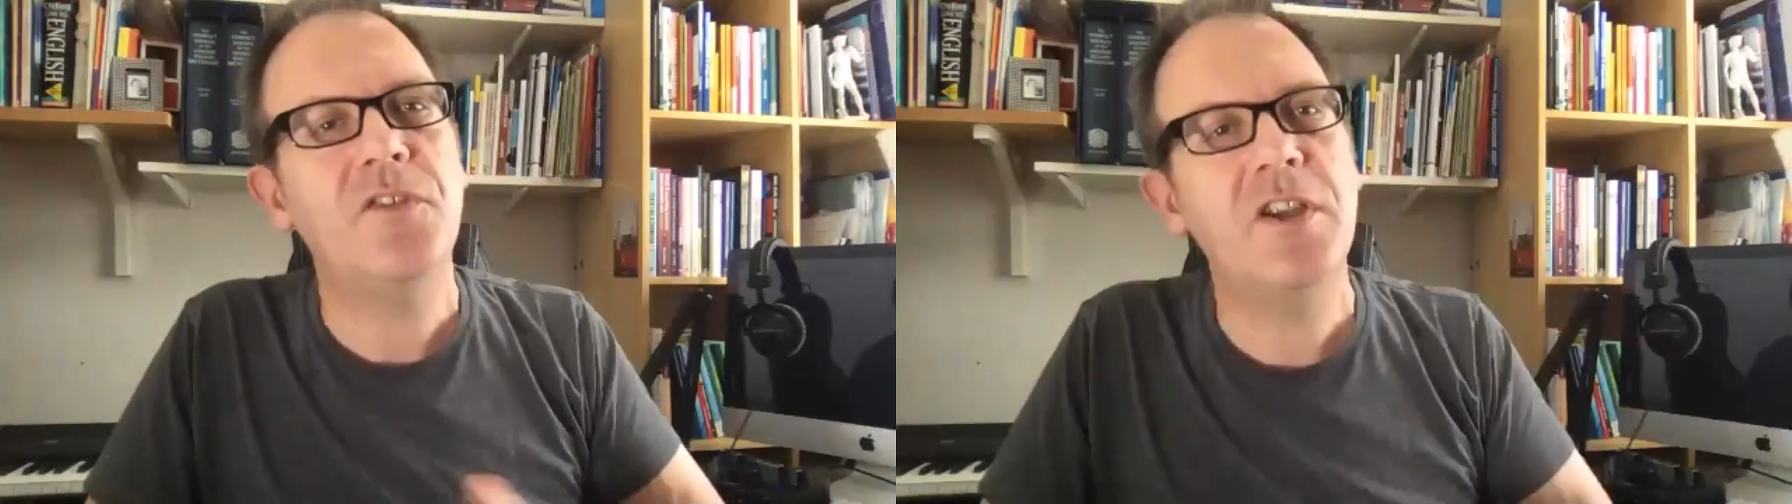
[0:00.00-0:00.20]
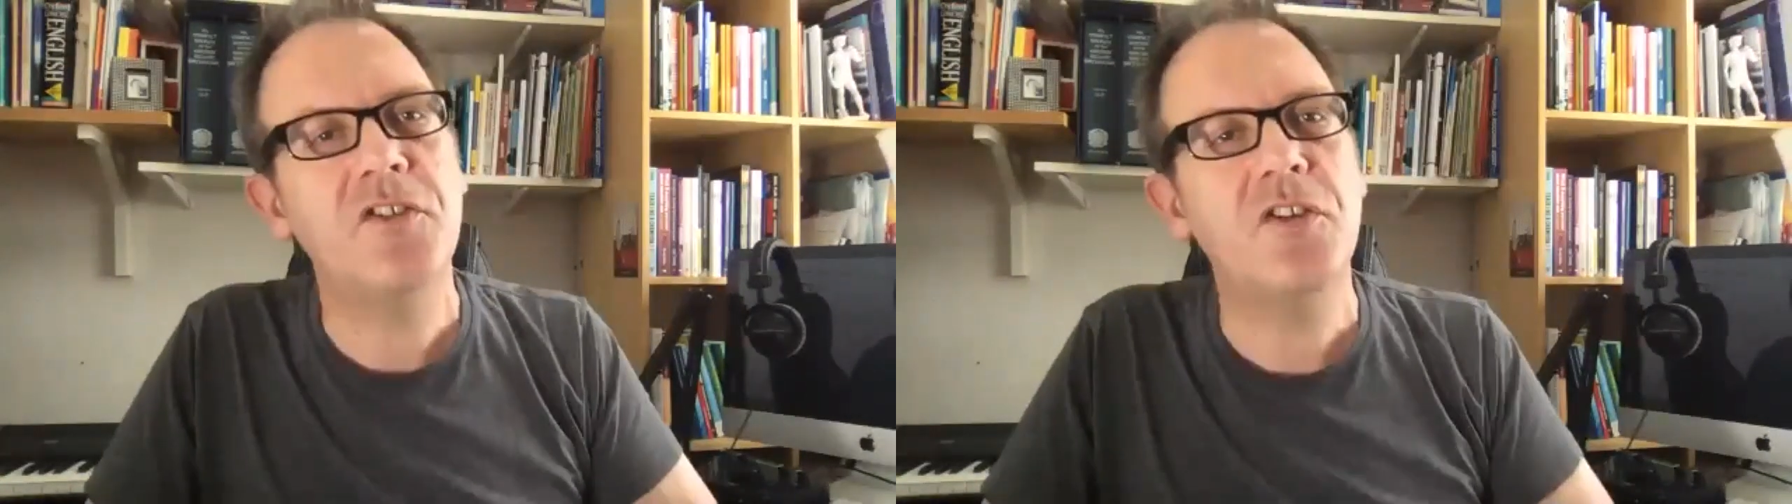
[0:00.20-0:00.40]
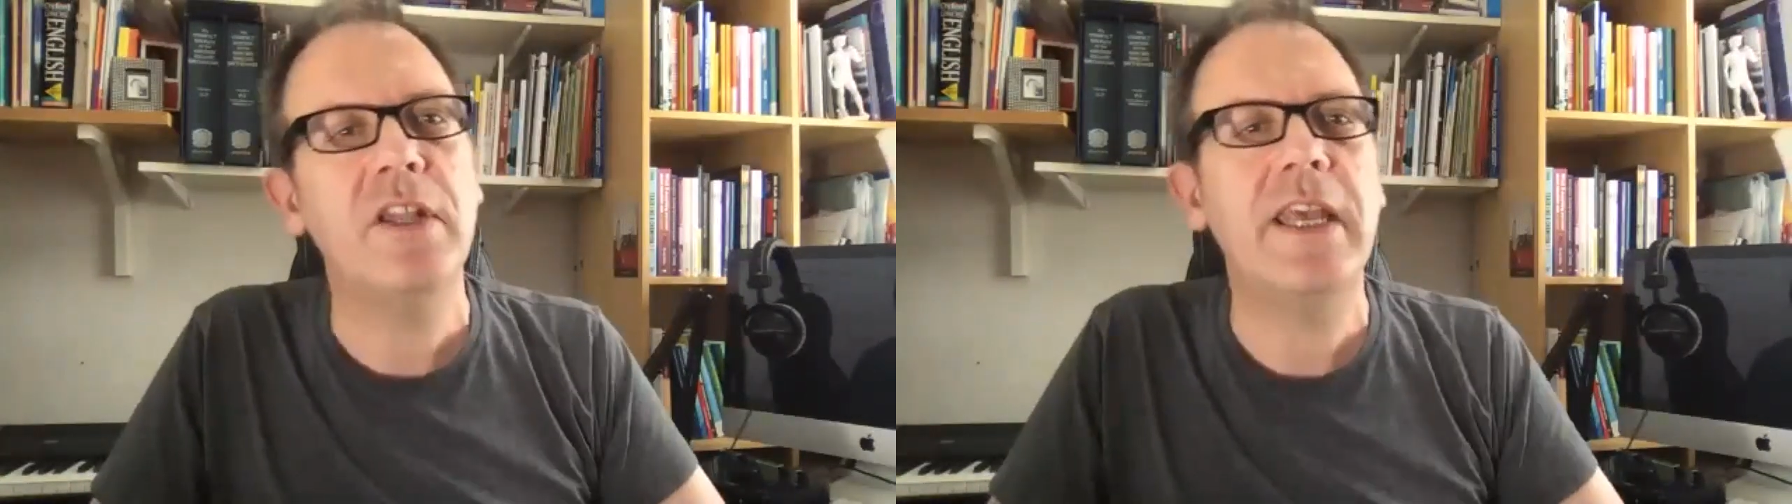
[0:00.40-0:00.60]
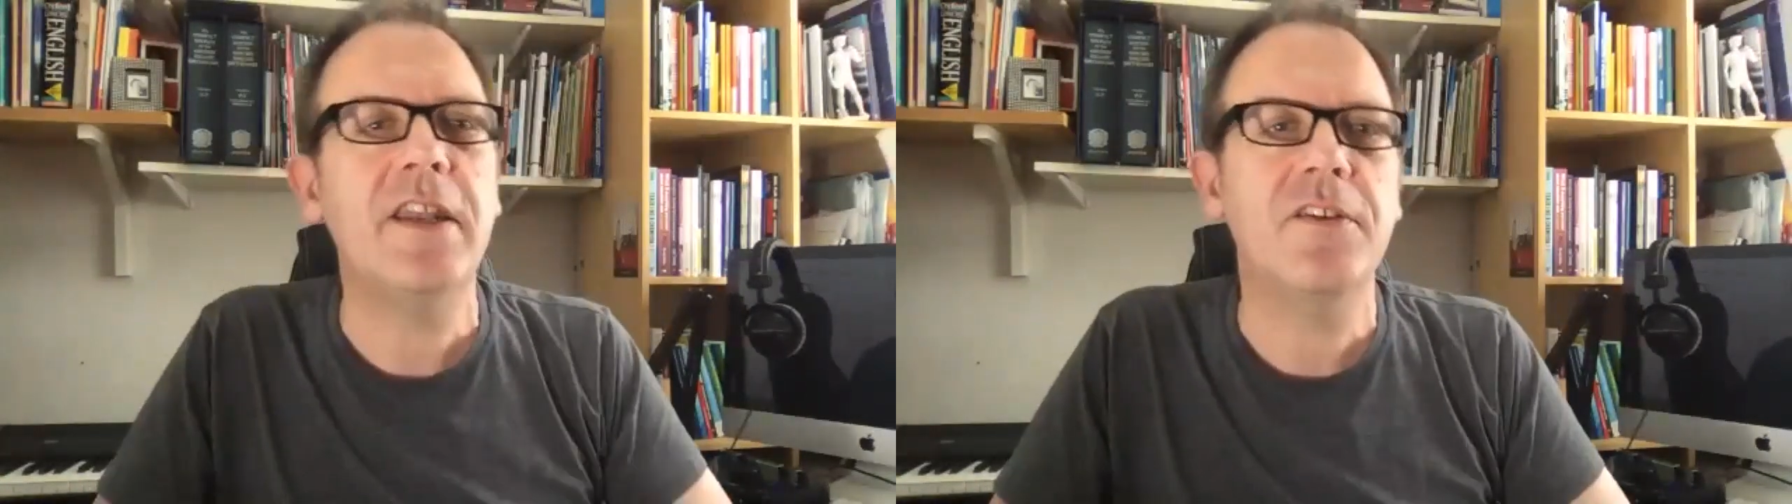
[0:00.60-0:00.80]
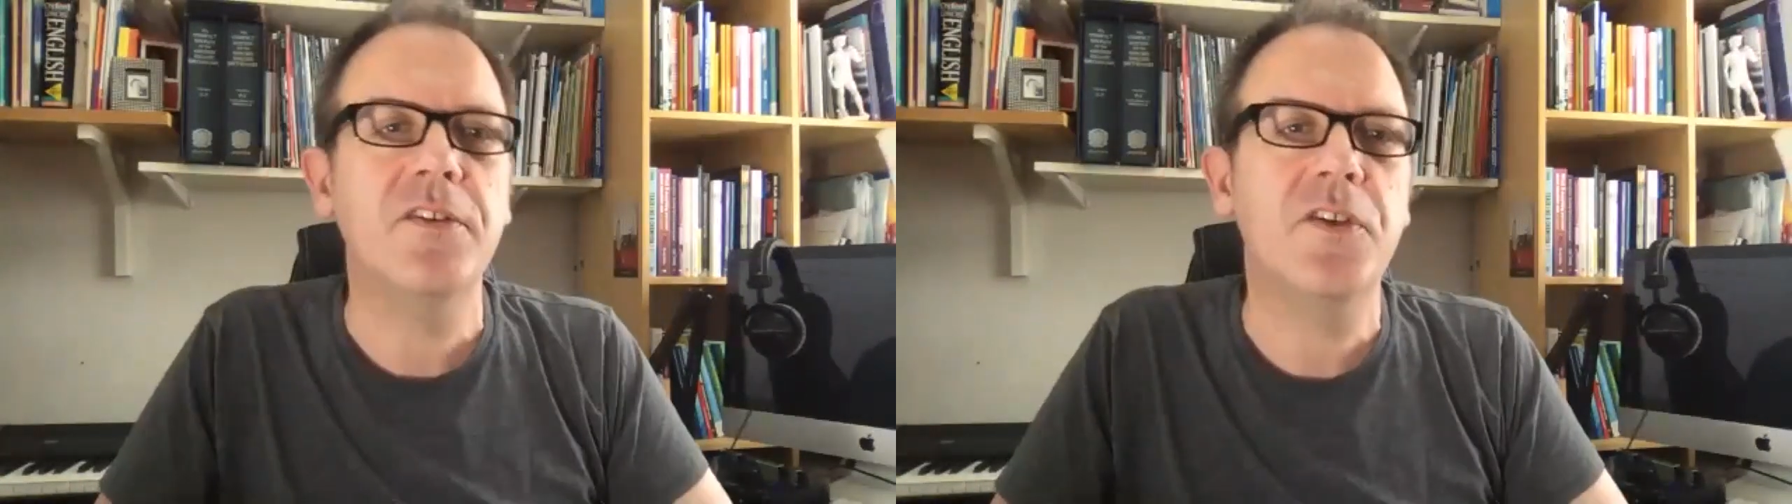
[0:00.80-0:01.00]
digital
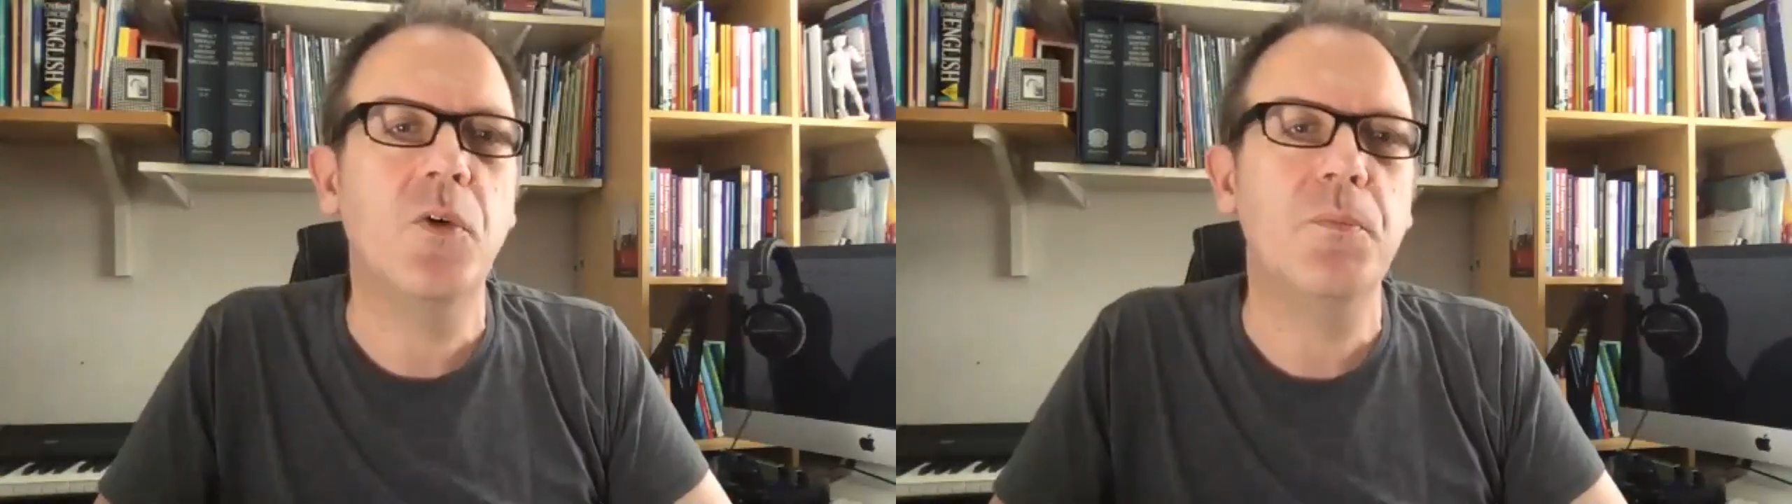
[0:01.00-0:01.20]
leaders and so on.